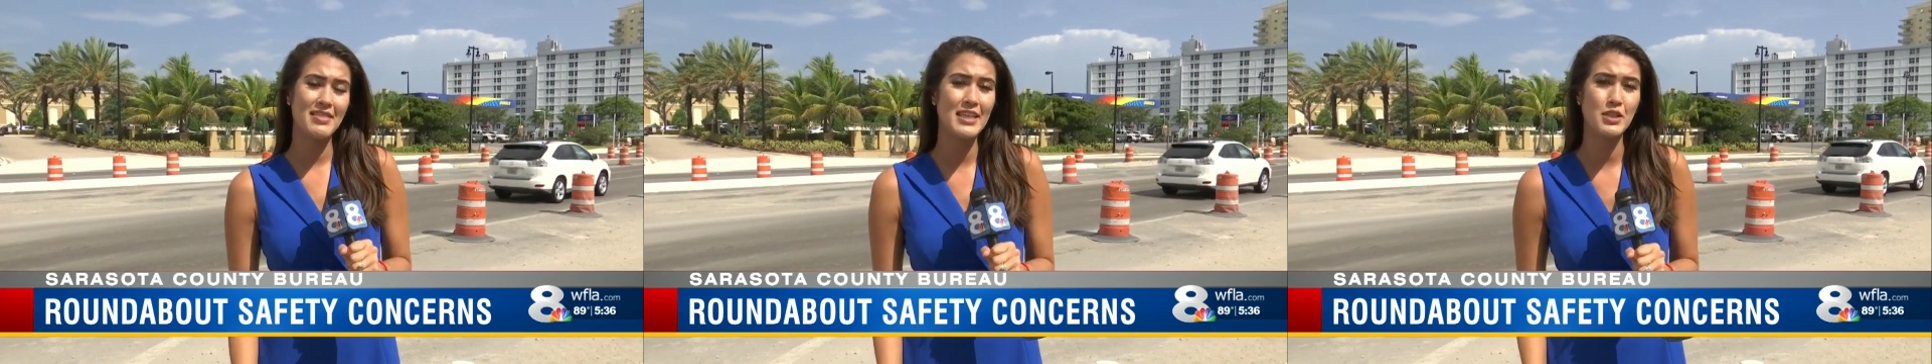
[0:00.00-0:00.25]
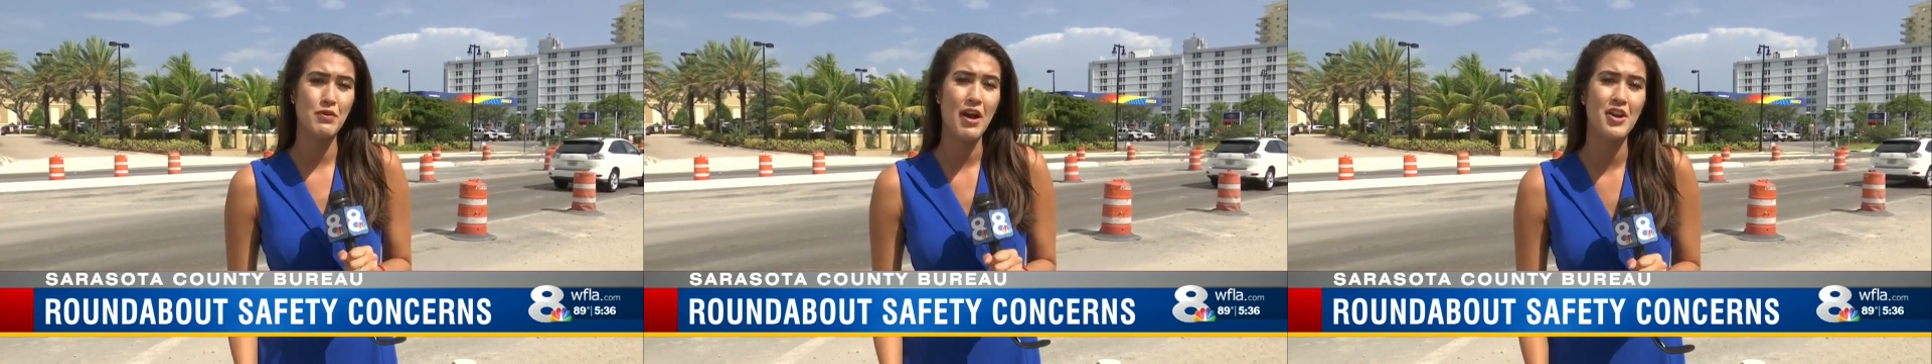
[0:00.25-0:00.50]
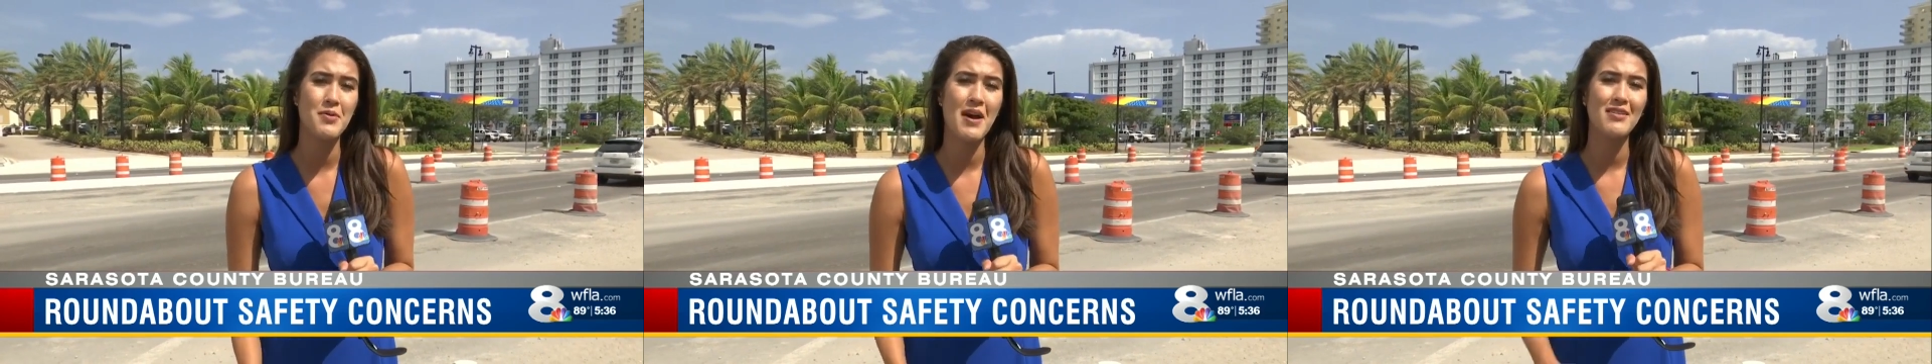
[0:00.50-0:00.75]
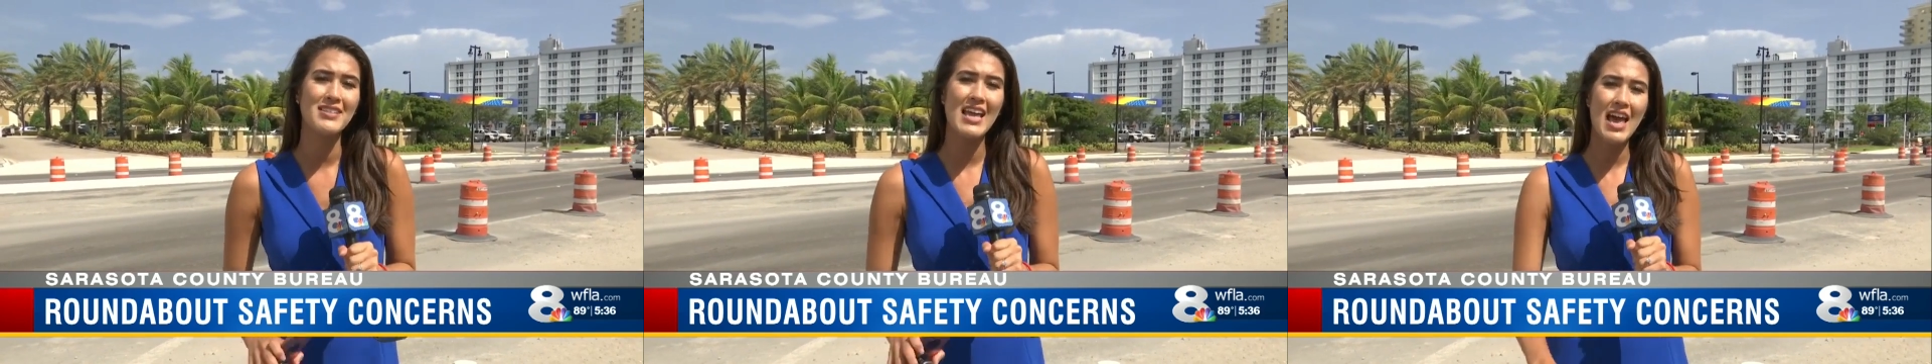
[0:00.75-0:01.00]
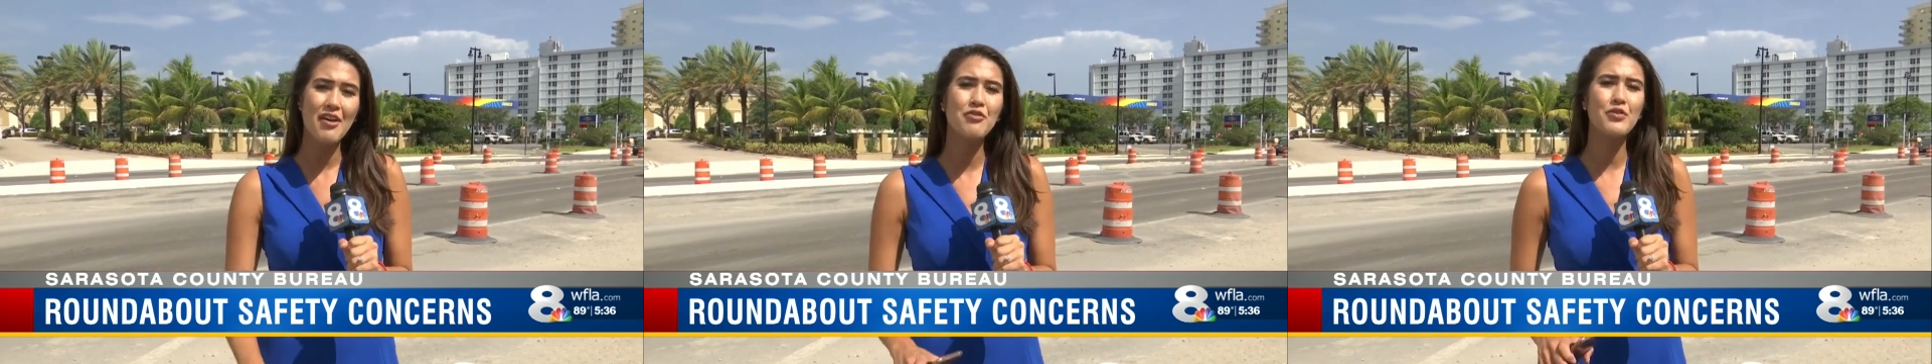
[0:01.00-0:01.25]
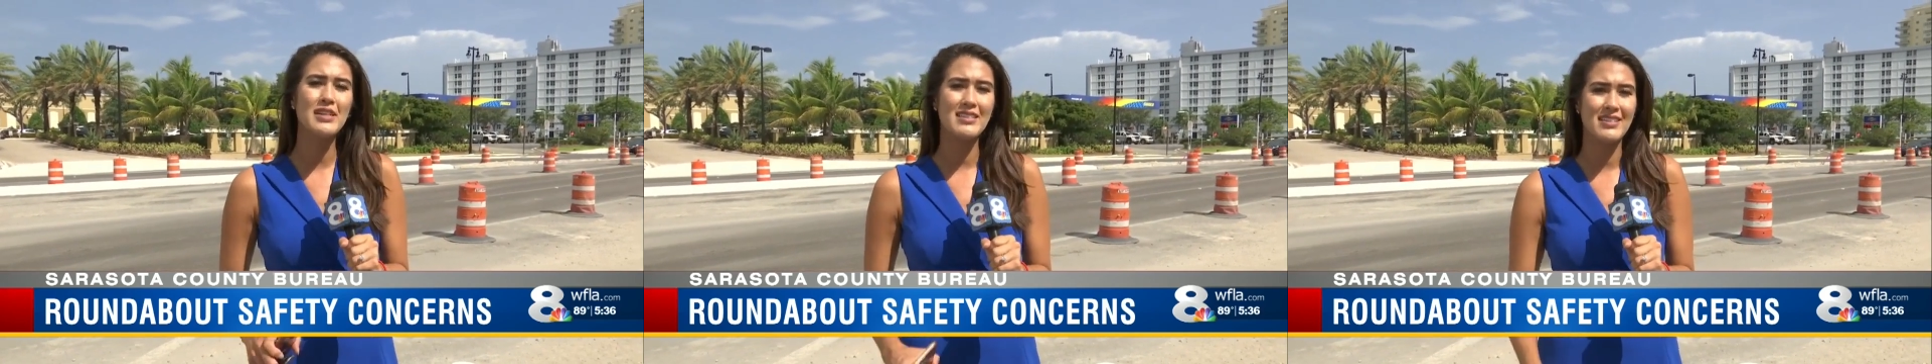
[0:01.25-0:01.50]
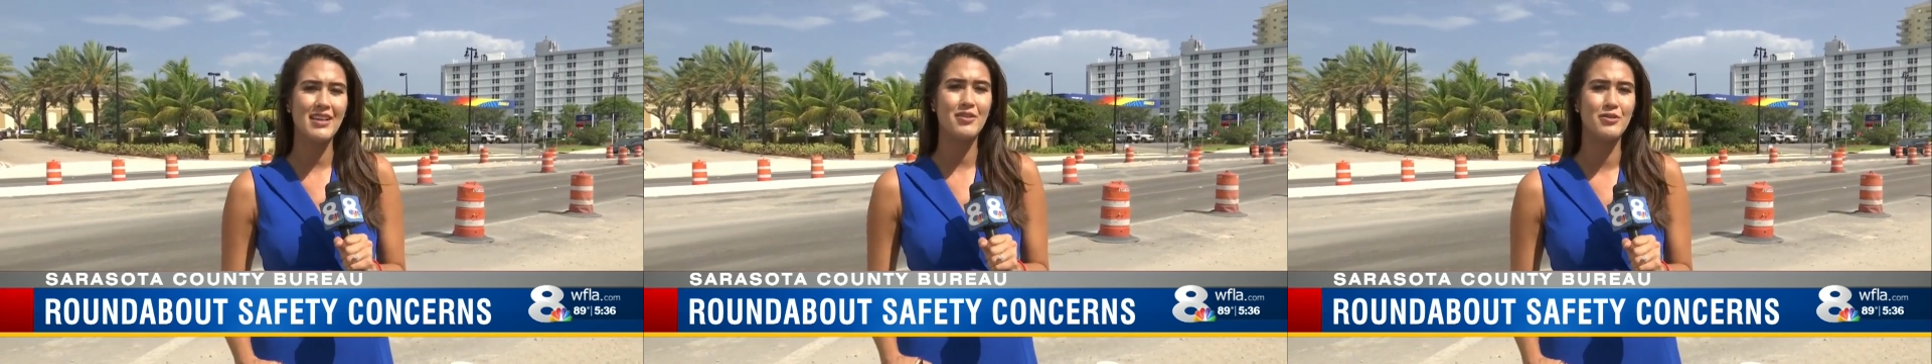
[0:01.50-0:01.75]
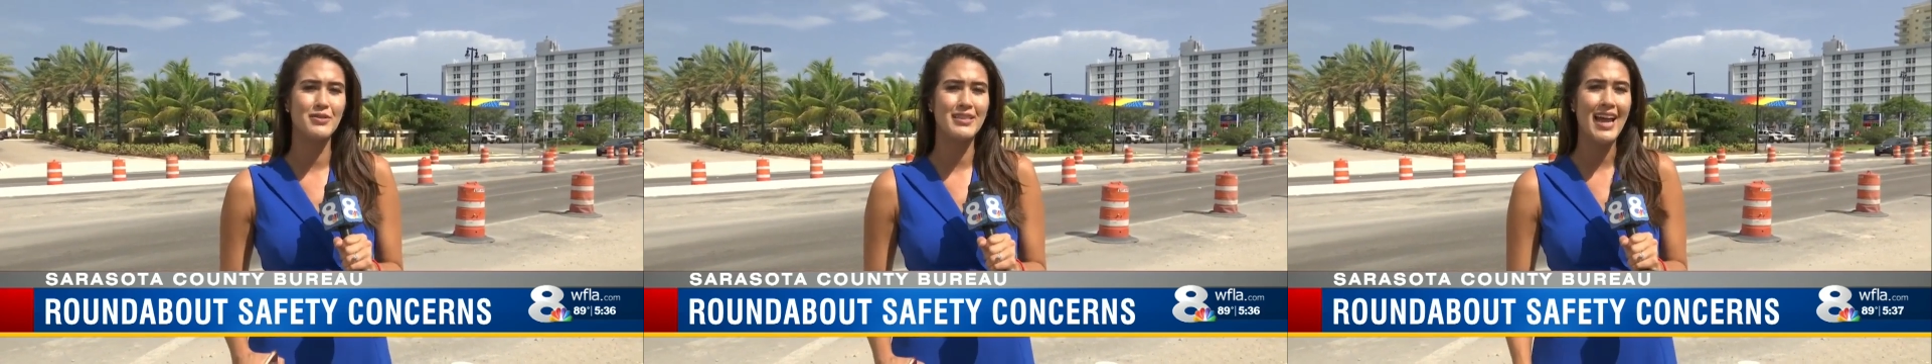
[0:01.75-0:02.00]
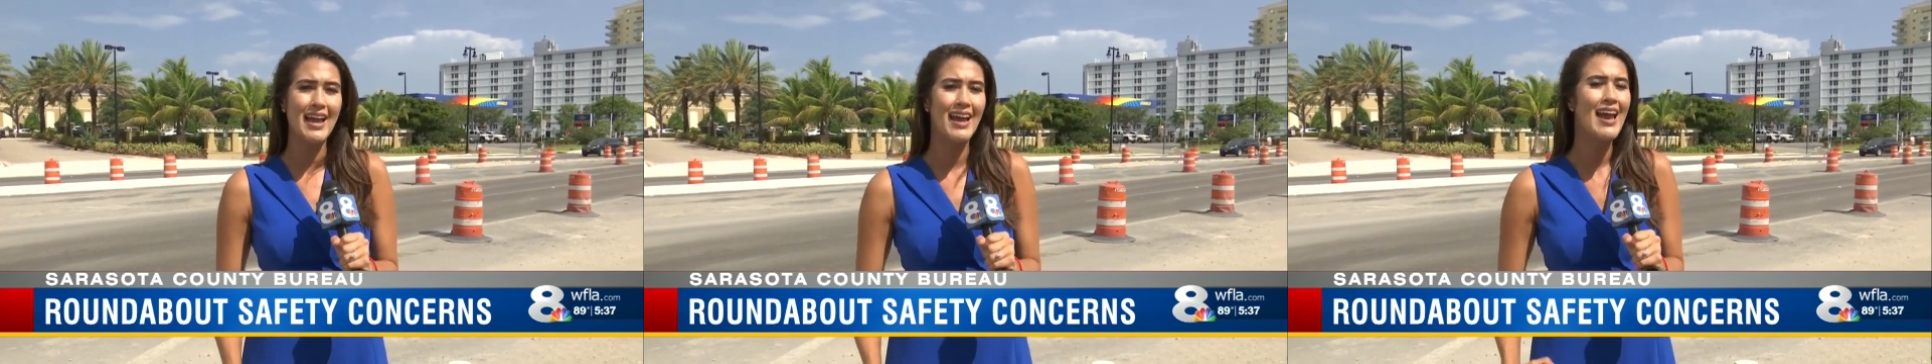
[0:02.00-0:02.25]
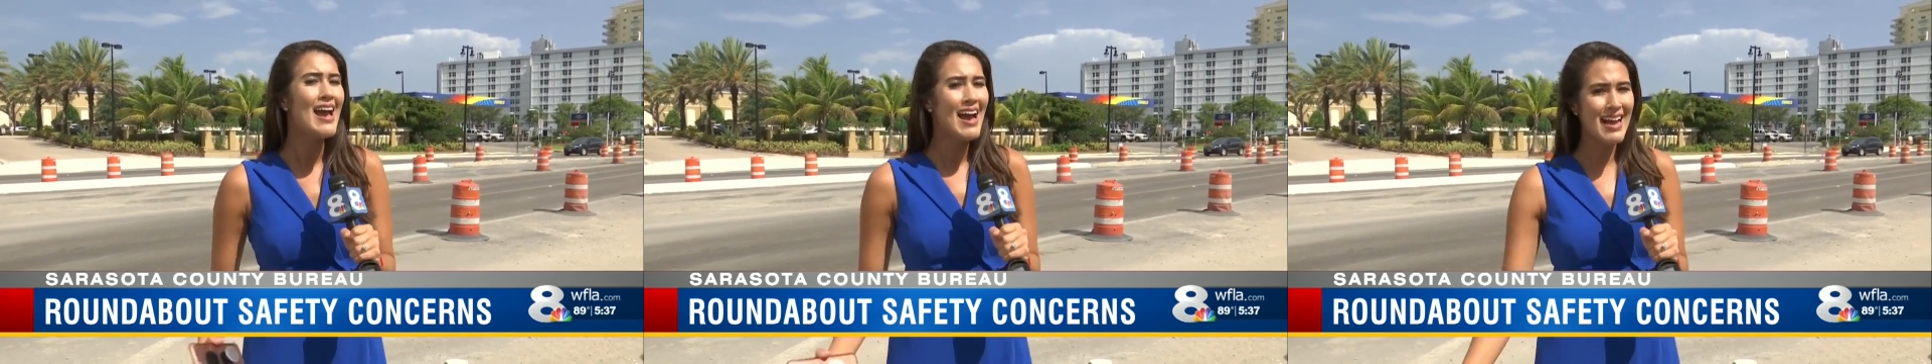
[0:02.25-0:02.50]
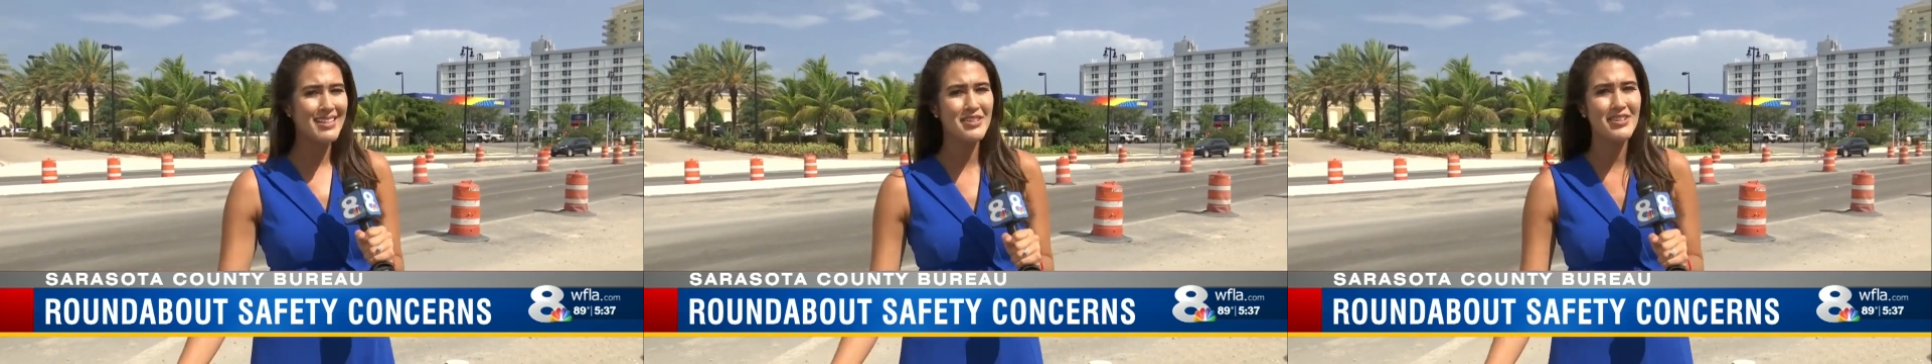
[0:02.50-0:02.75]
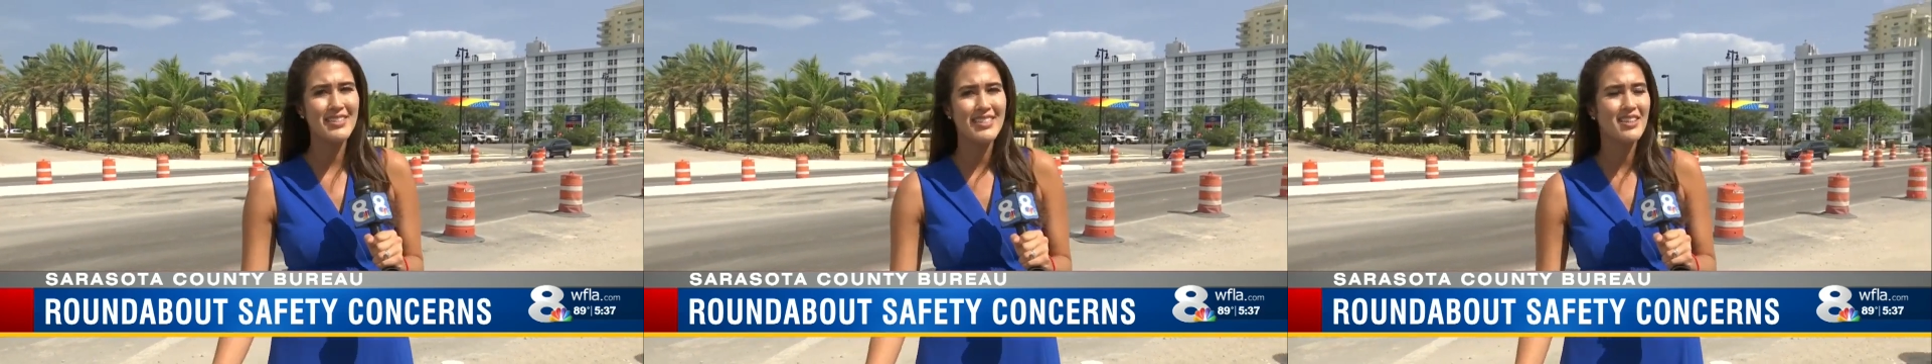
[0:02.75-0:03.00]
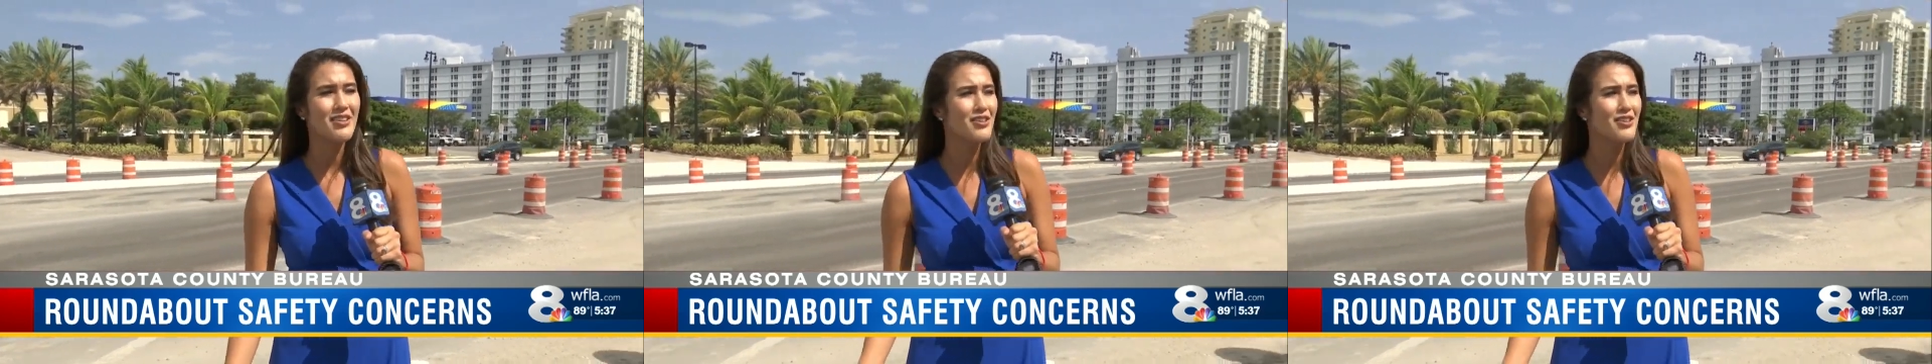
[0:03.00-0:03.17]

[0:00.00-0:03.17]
at these roundabouts every single day. As you can see,